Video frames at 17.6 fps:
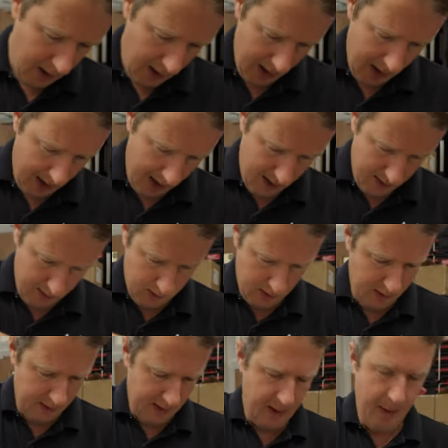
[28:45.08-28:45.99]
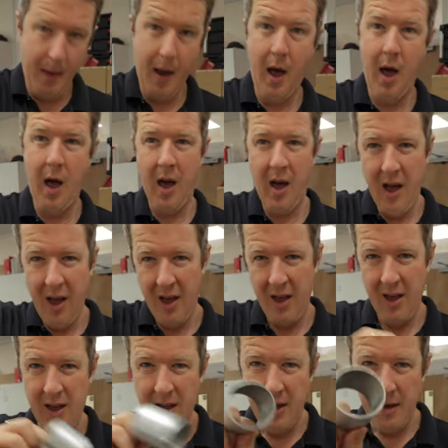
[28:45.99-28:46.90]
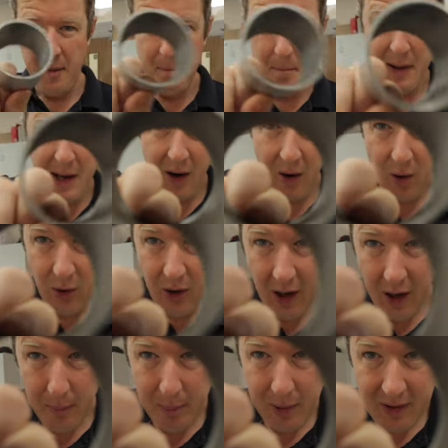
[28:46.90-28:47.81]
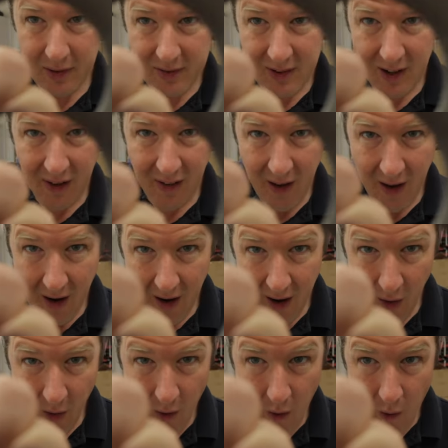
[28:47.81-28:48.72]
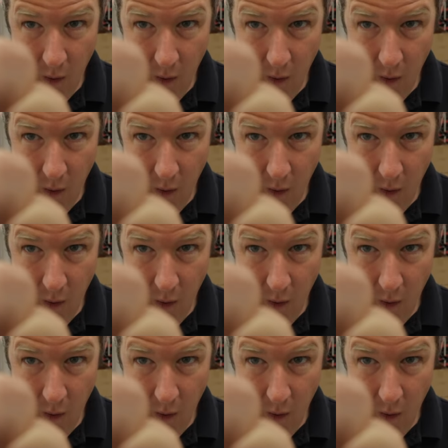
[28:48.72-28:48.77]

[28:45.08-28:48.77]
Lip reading: and we've got some big old couplers, check that out.